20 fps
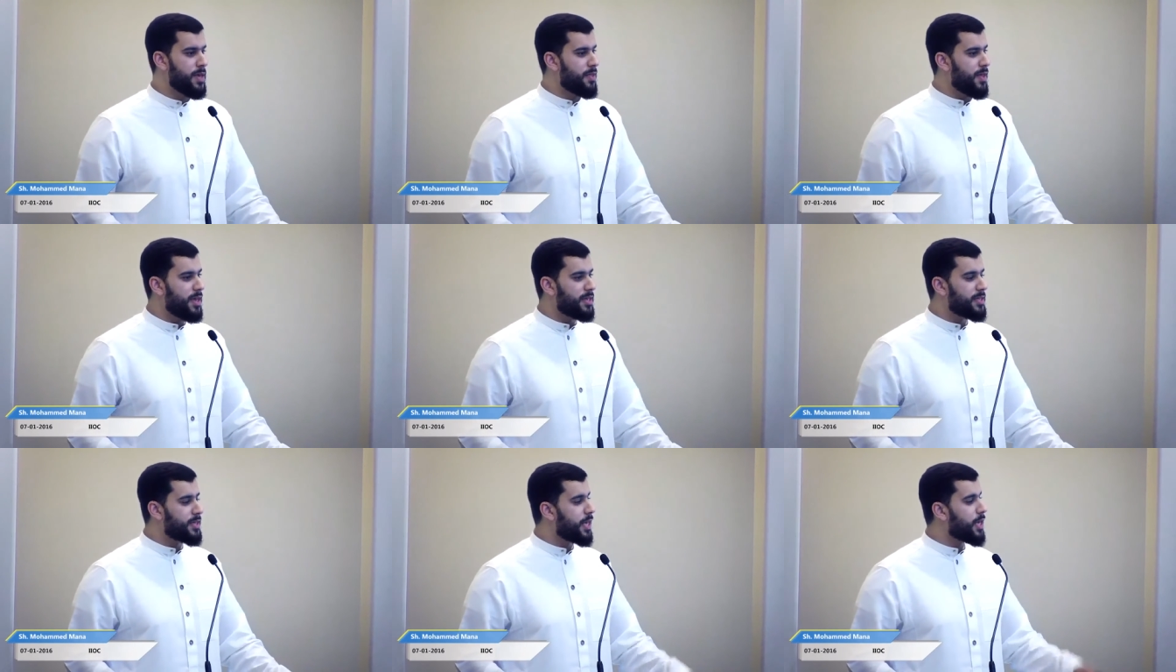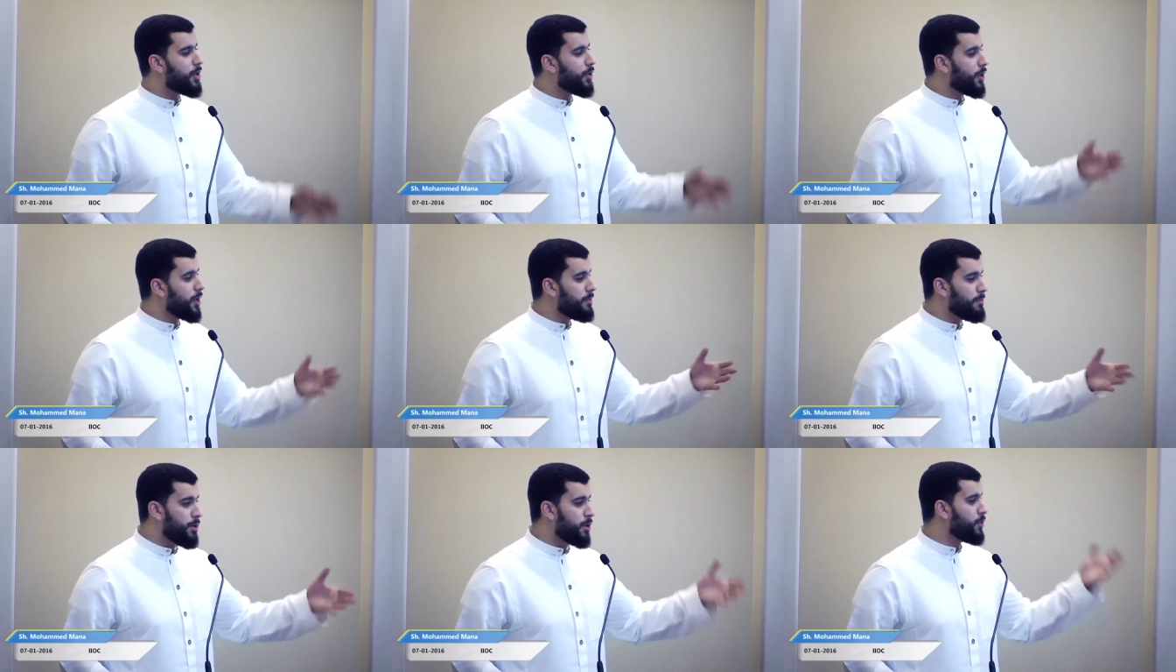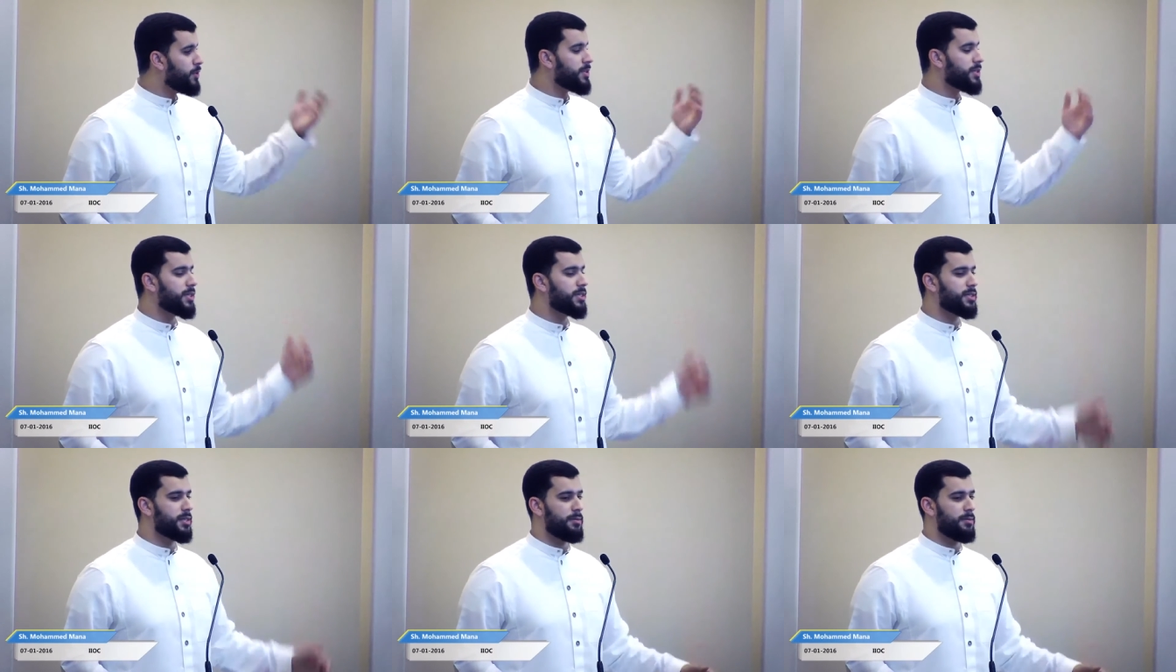They say your immune
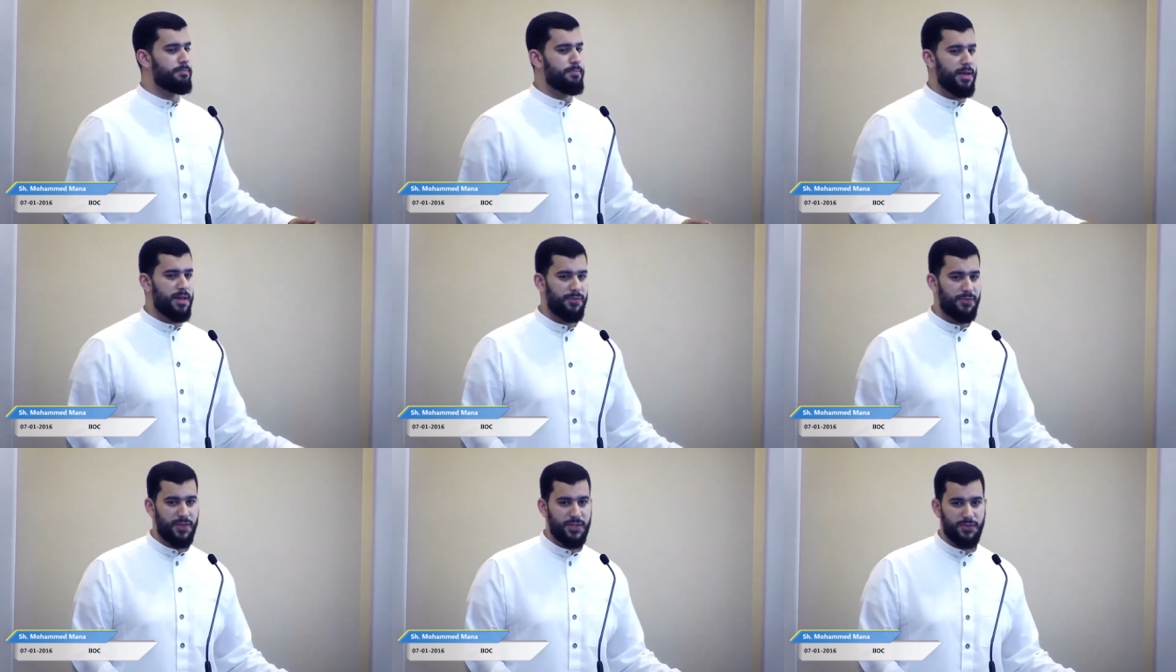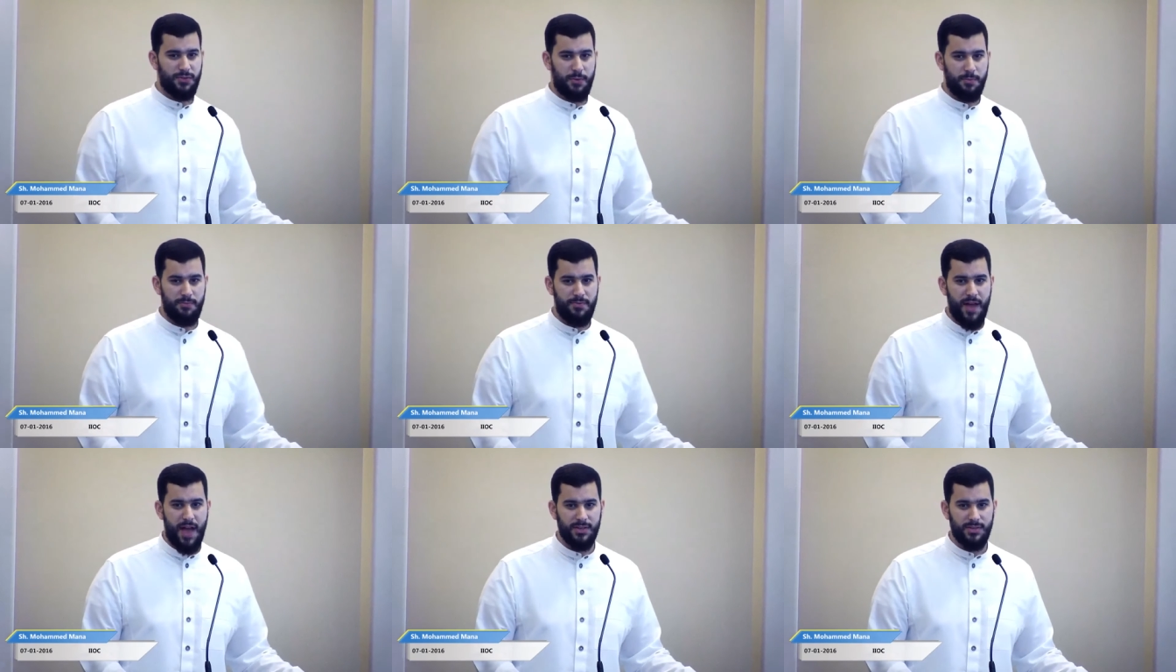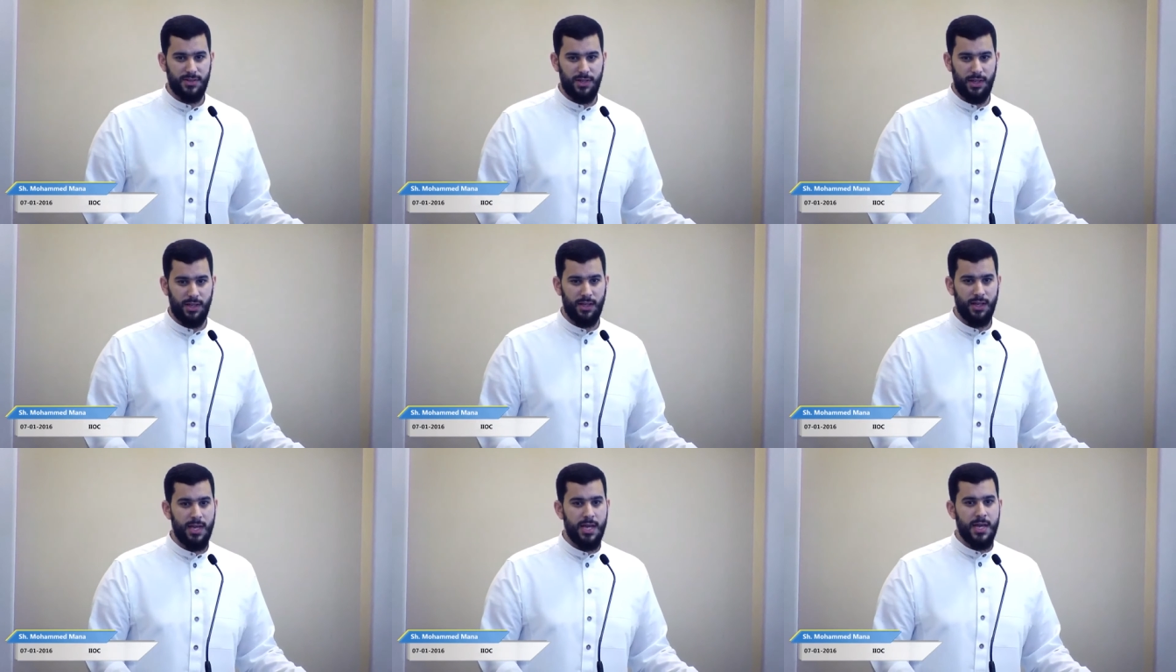system benefits from
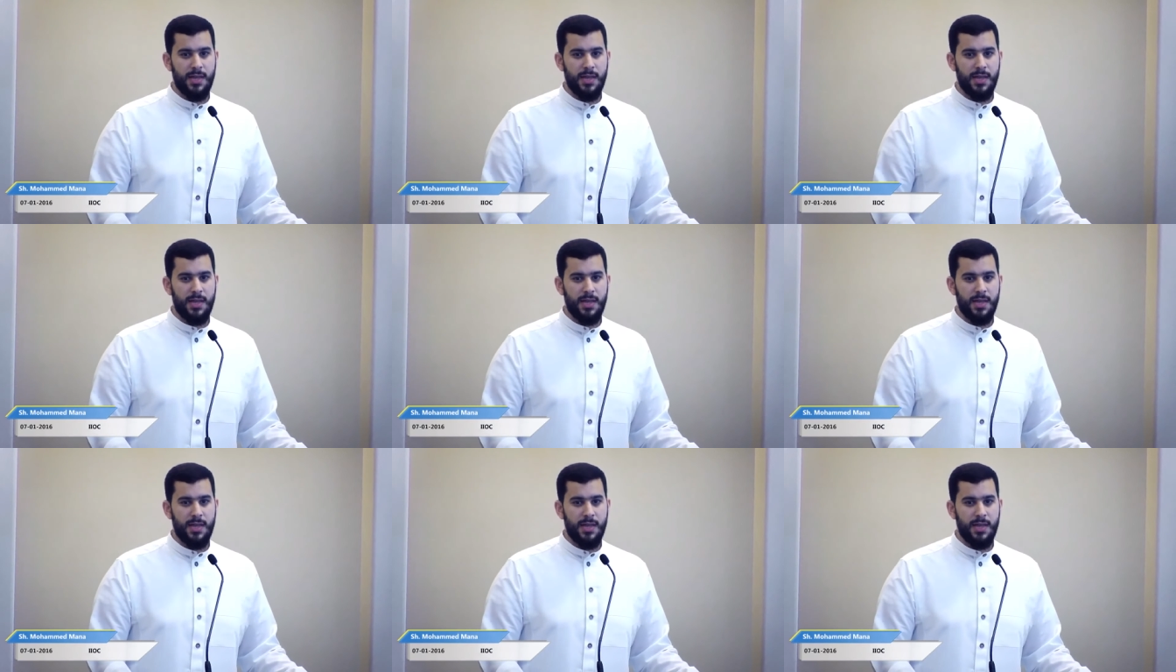fasting.